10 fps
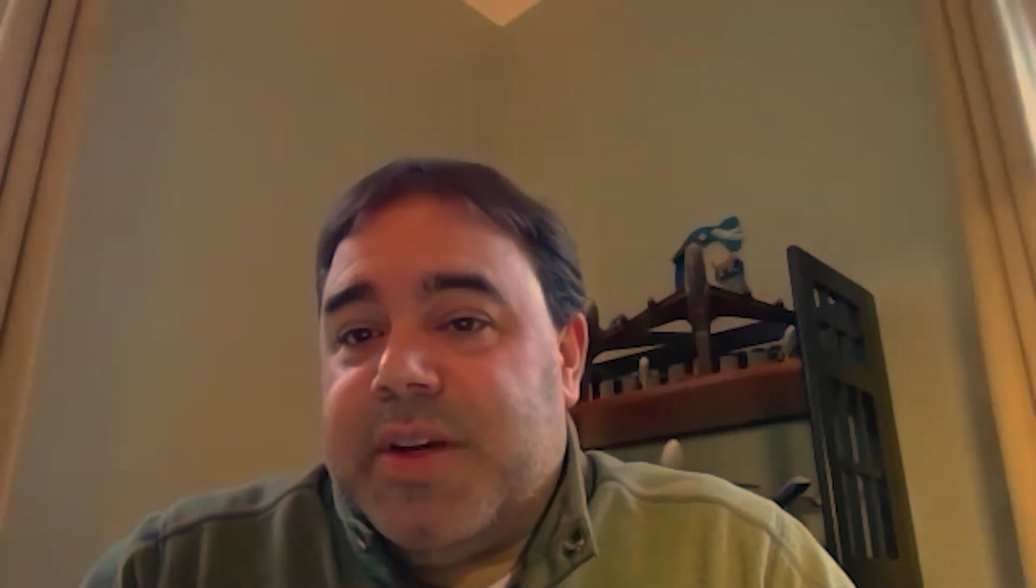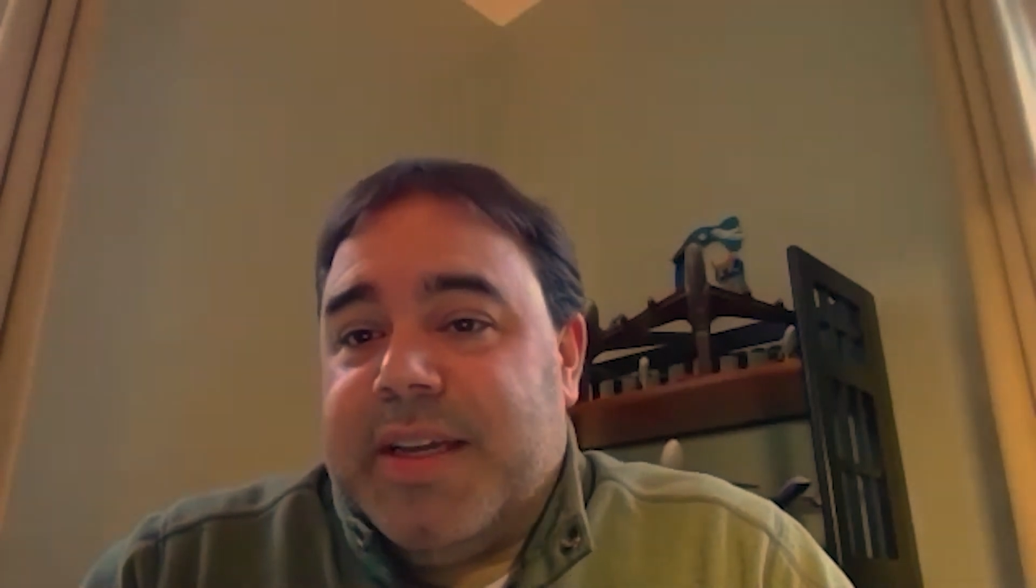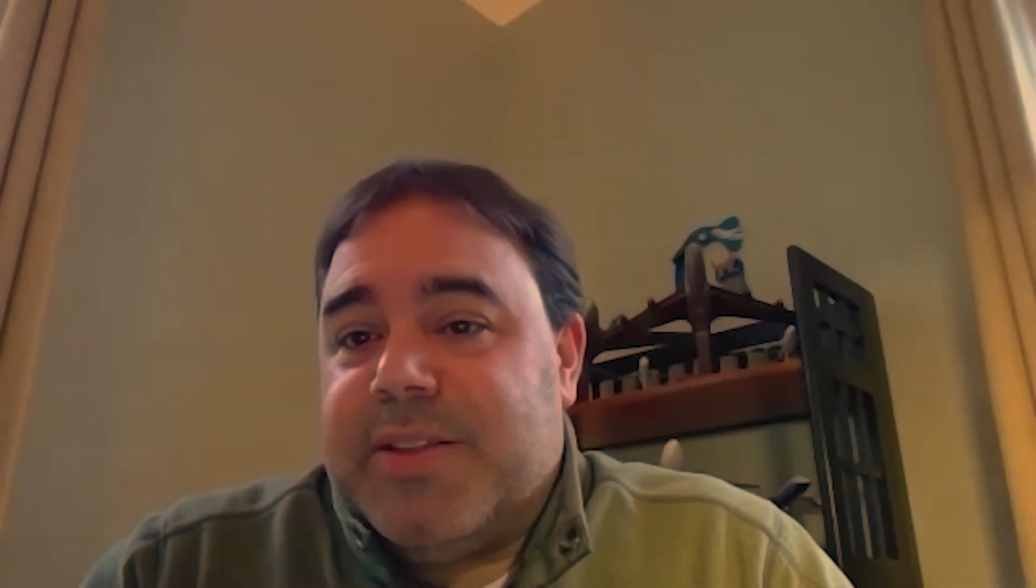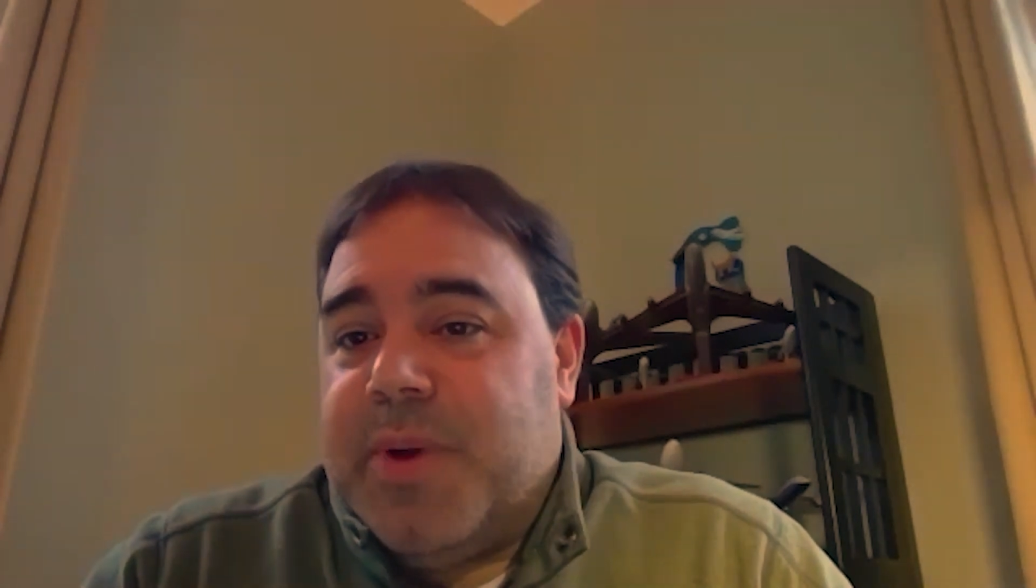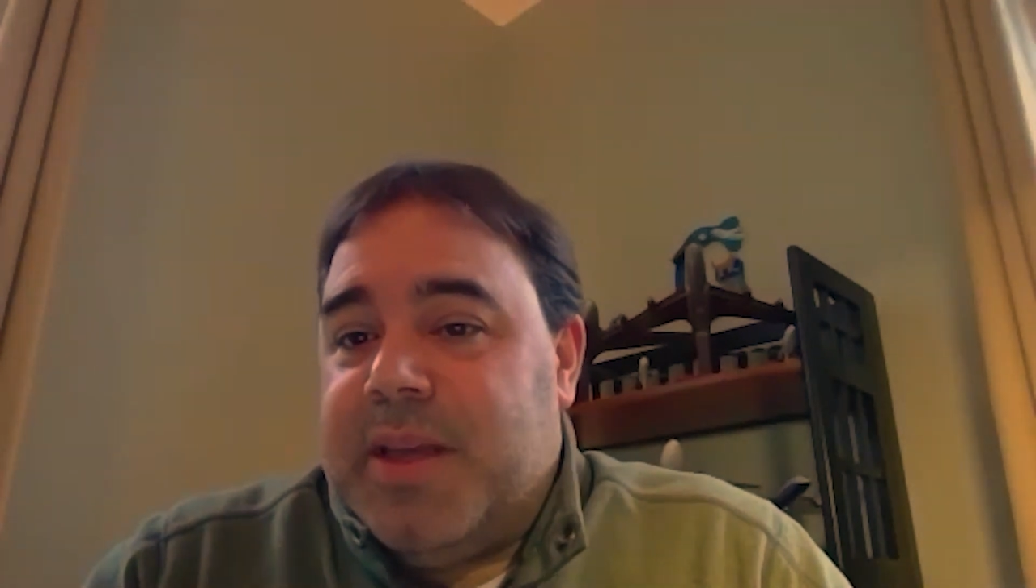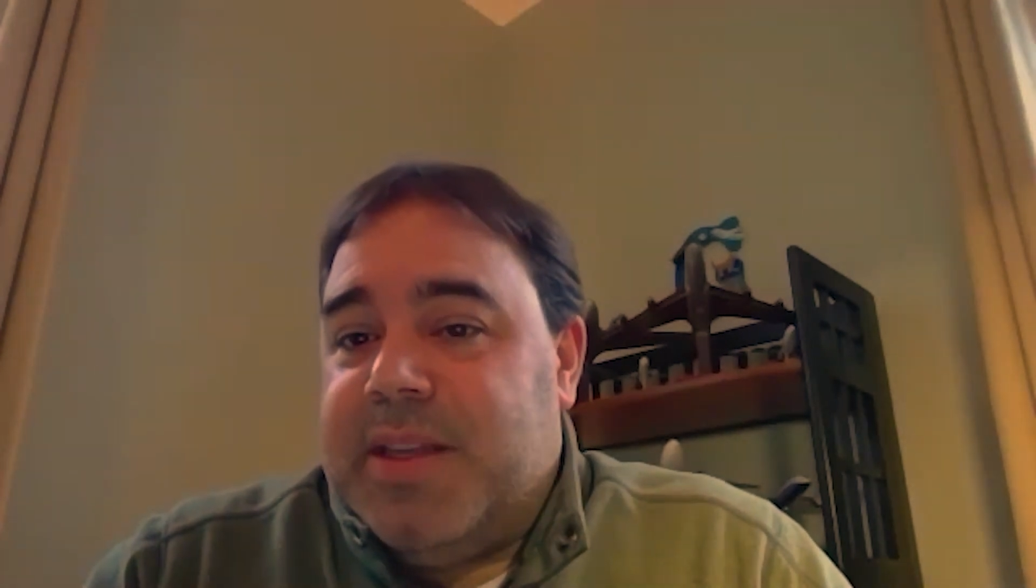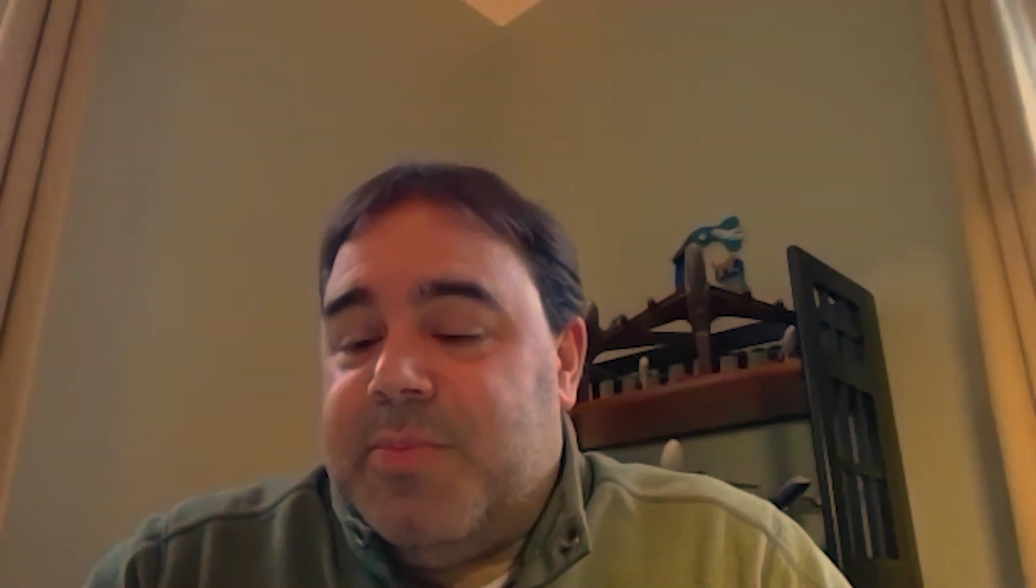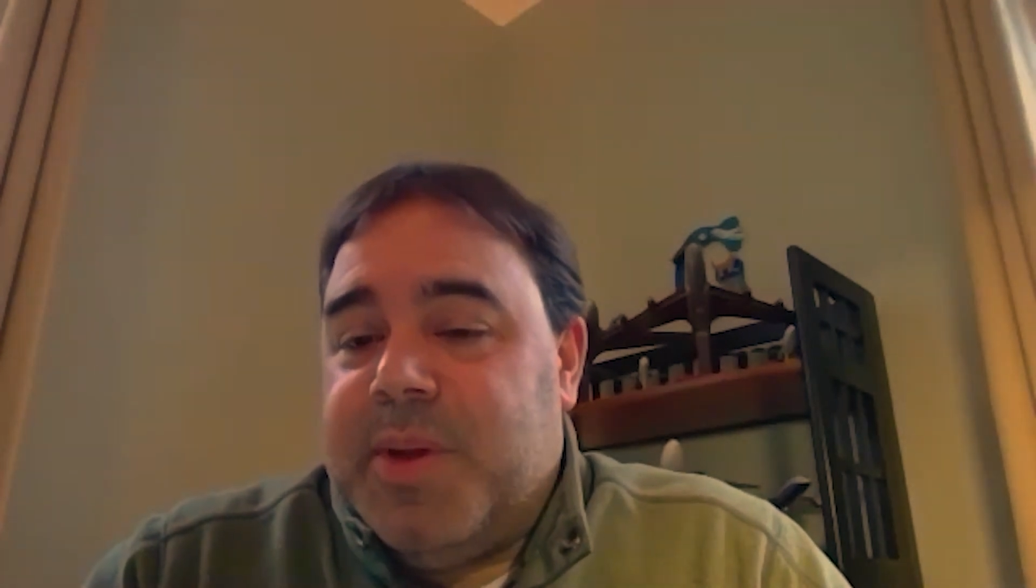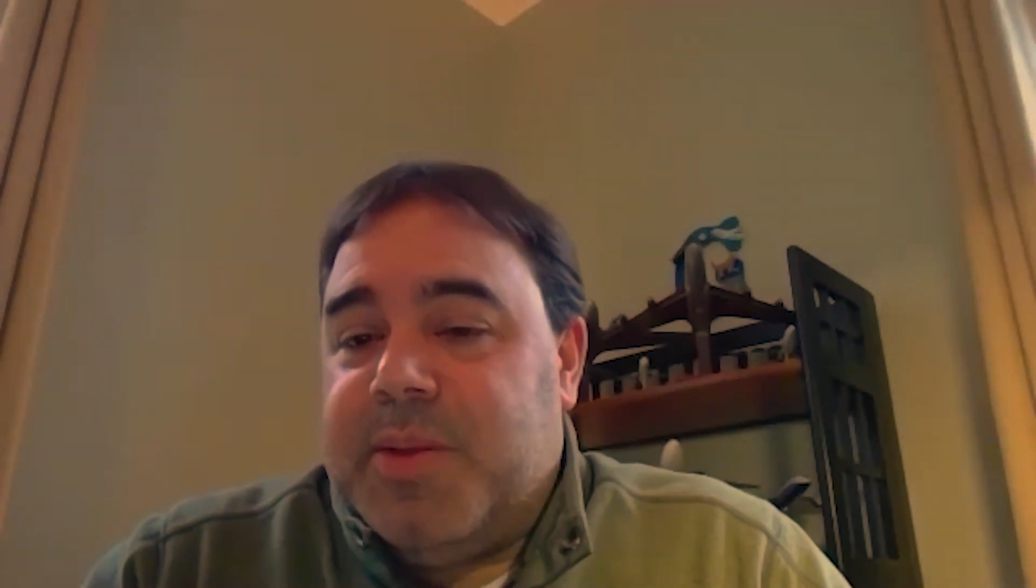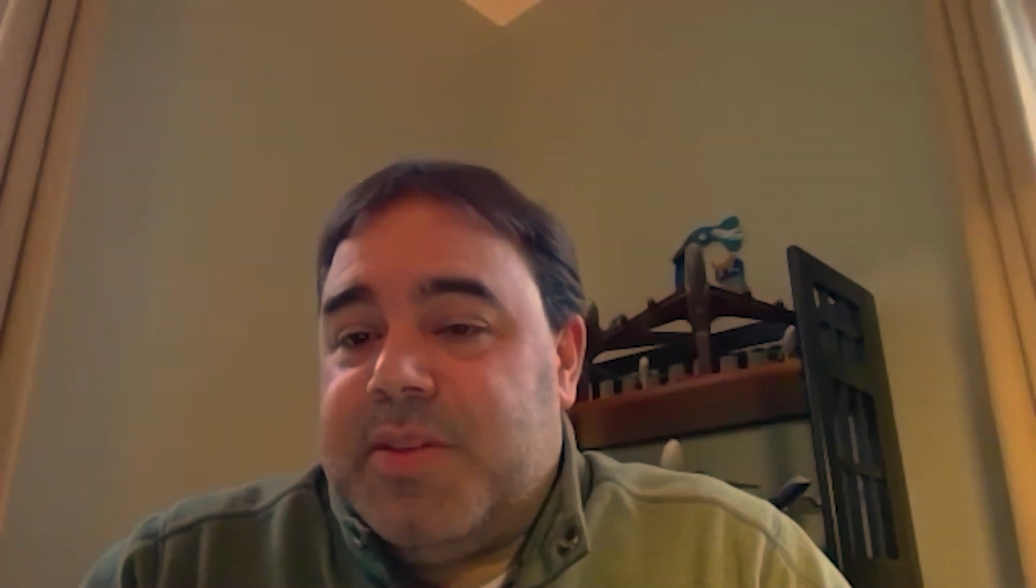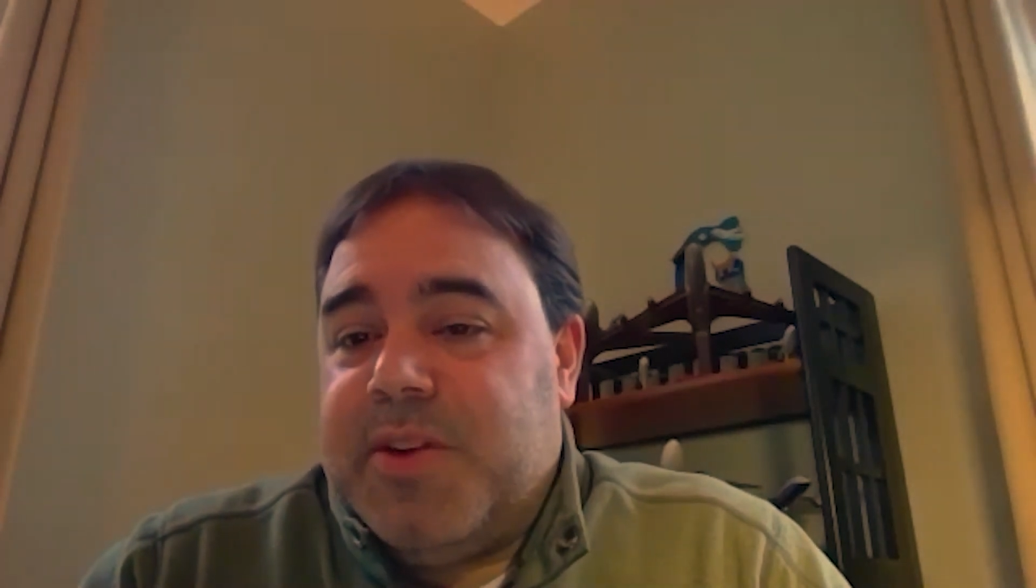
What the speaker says: it's great that you built this